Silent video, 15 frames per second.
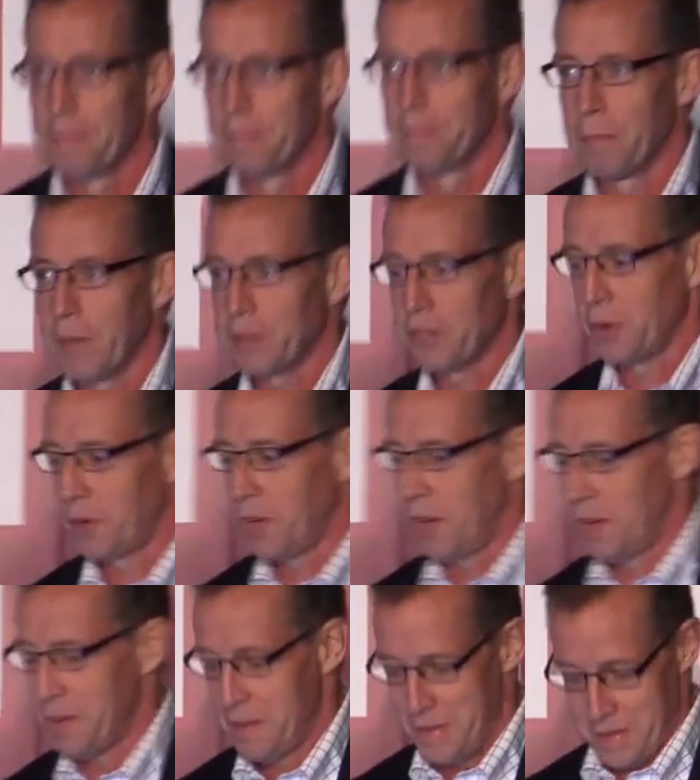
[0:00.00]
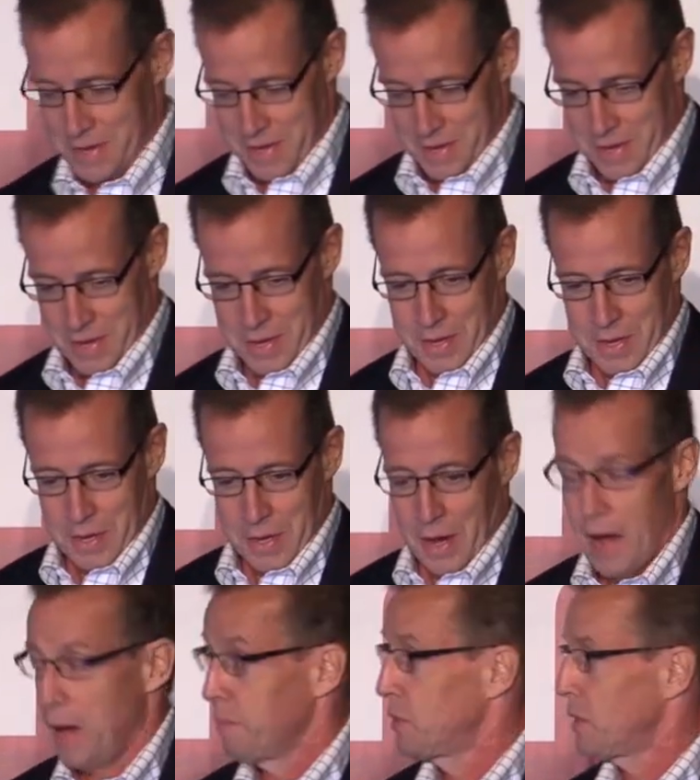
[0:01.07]
Good morning. Mic's okay.
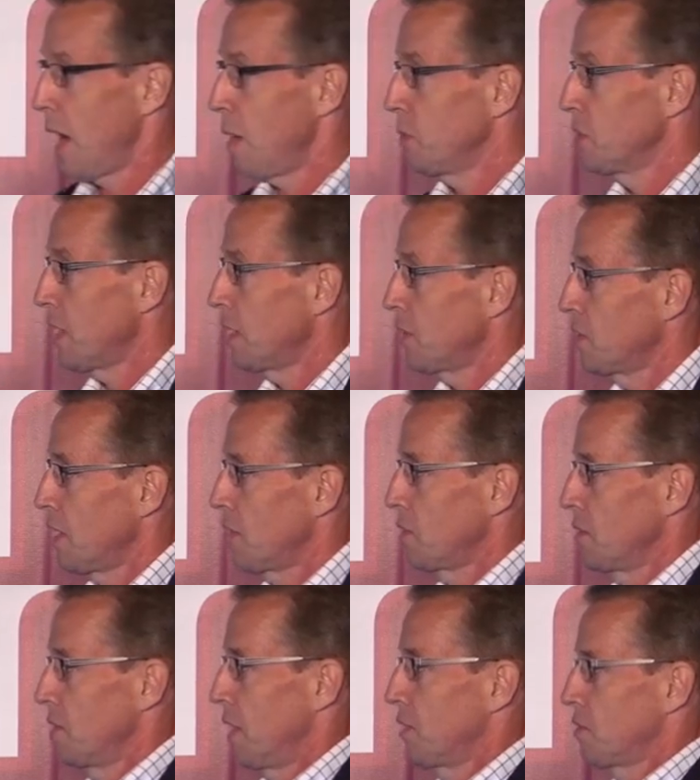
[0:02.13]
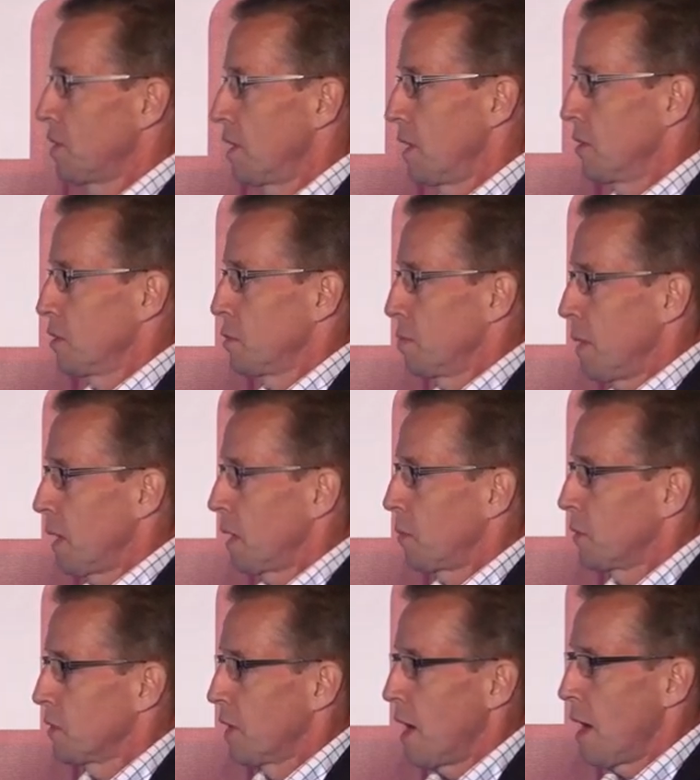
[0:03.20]
So I was at a session yesterday and the speaker
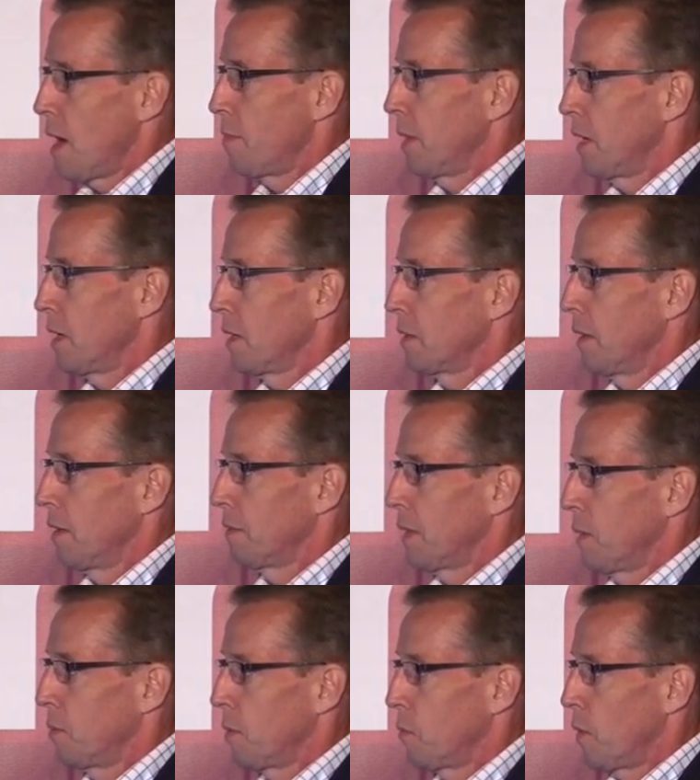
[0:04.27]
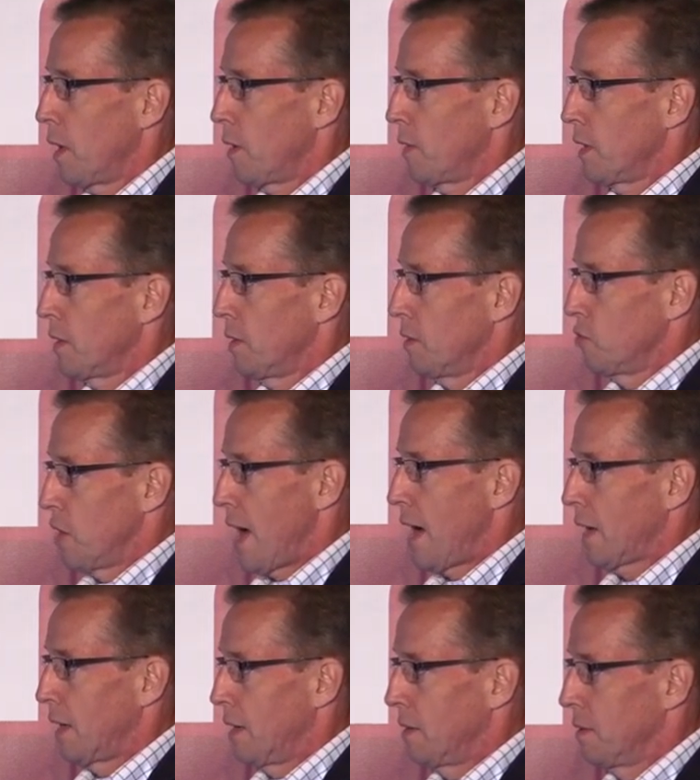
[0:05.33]
was commenting that they were wearing the
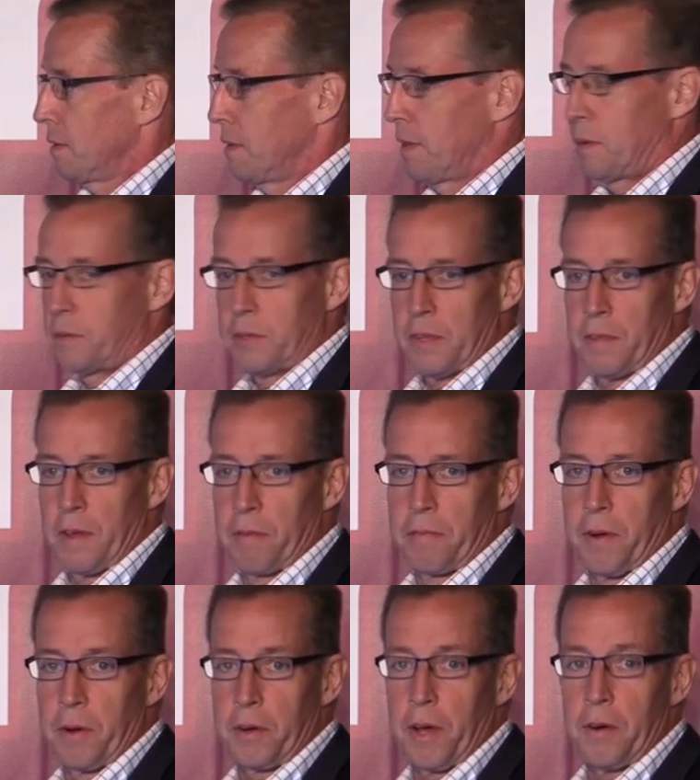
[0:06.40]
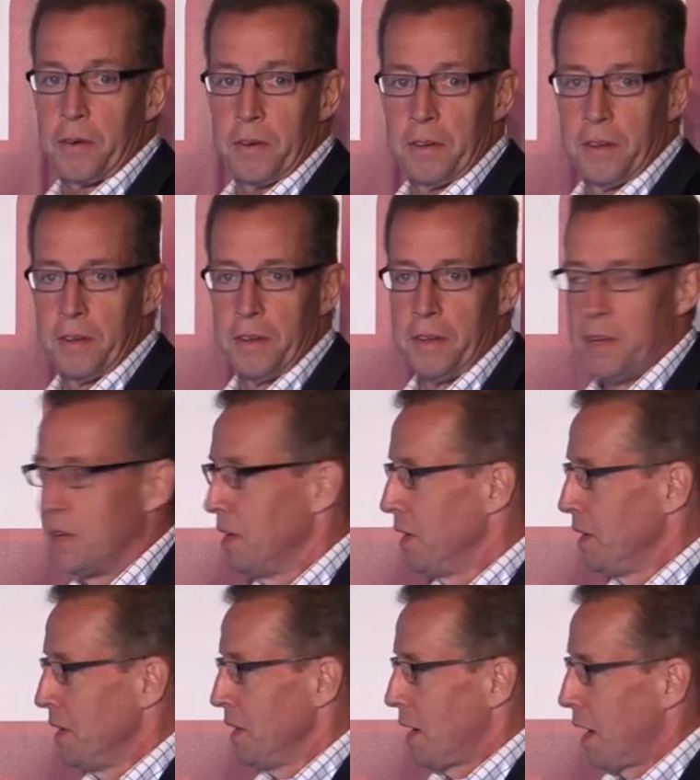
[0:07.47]
jacket that was in their photo.
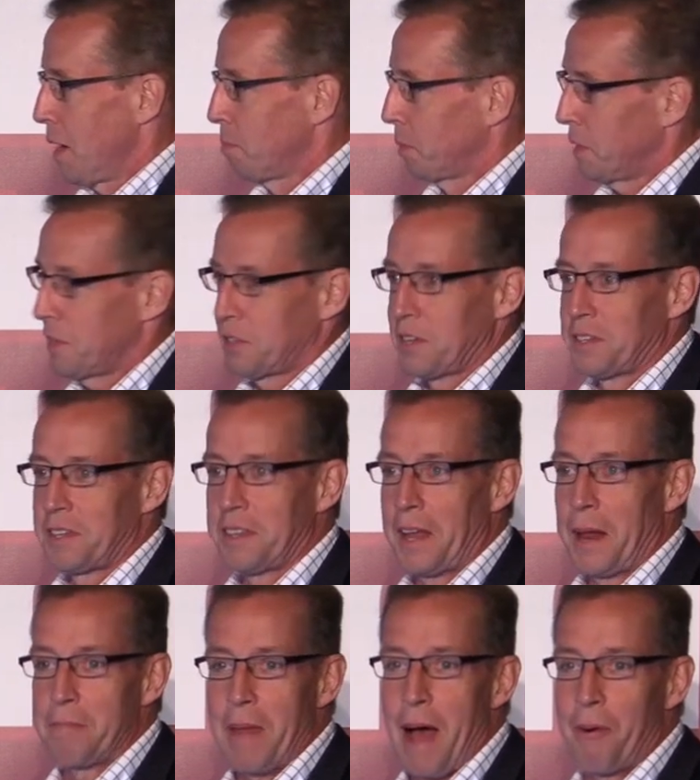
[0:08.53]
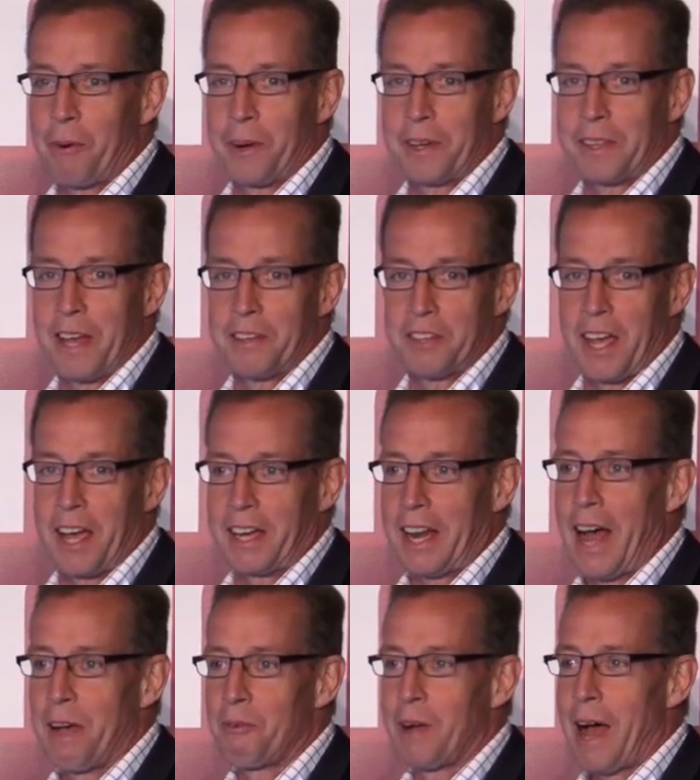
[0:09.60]
I'm pleased to see that I'm not wearing that jacket.
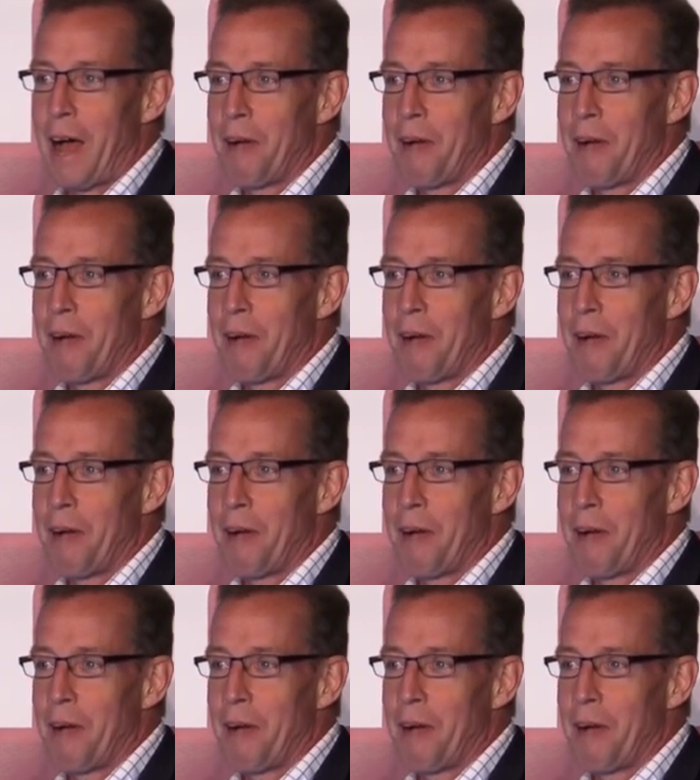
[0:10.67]
I